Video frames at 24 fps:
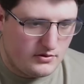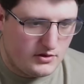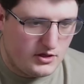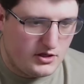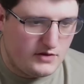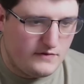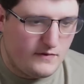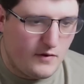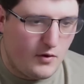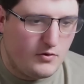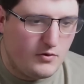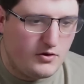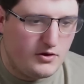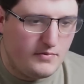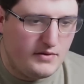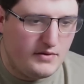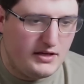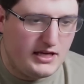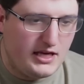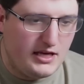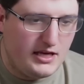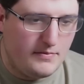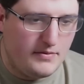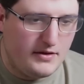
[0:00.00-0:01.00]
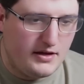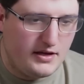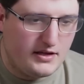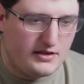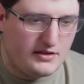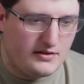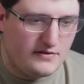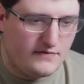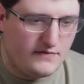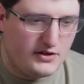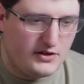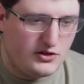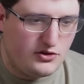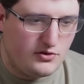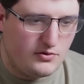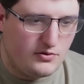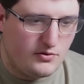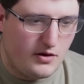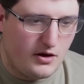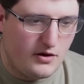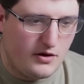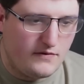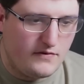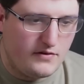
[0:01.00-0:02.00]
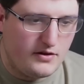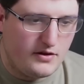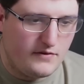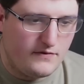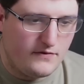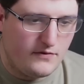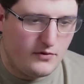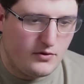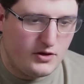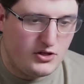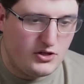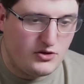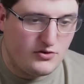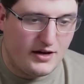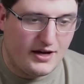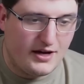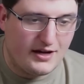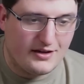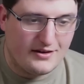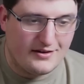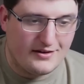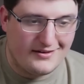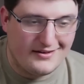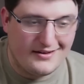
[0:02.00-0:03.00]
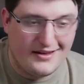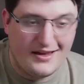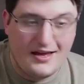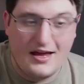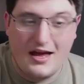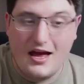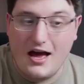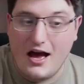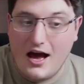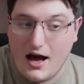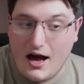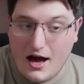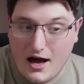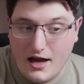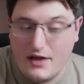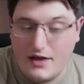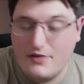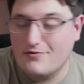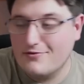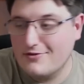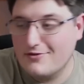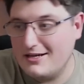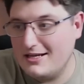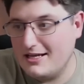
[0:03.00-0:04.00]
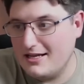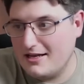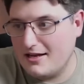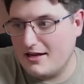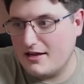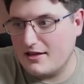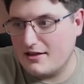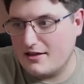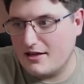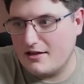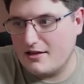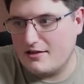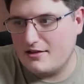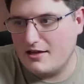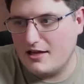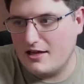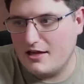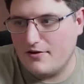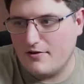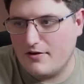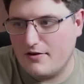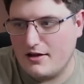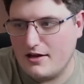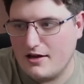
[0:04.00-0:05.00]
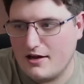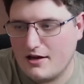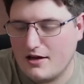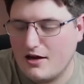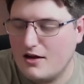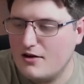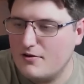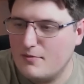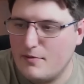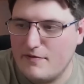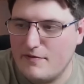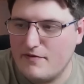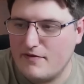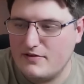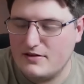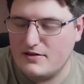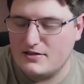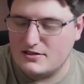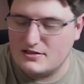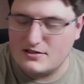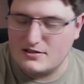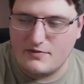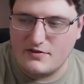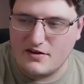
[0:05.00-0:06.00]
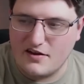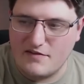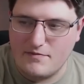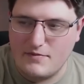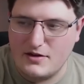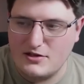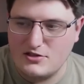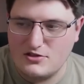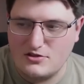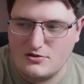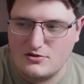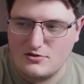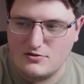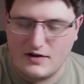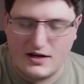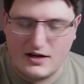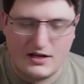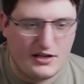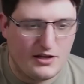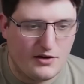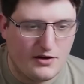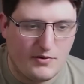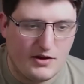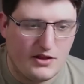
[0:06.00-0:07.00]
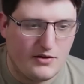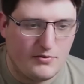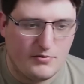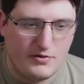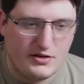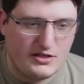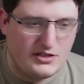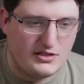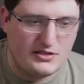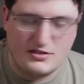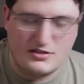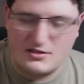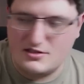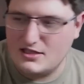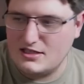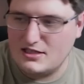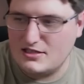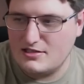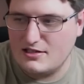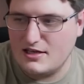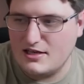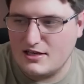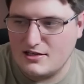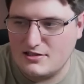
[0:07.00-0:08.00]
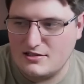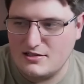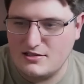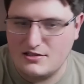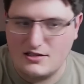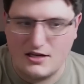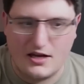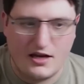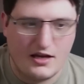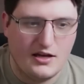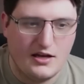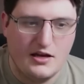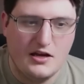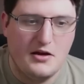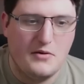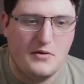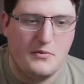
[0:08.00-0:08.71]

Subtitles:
Could Vulcan be keeping vigil over the Void Dragon? I really like that theory. I can't remember if this is something I've mentioned already or whether we're just in sync, TJ.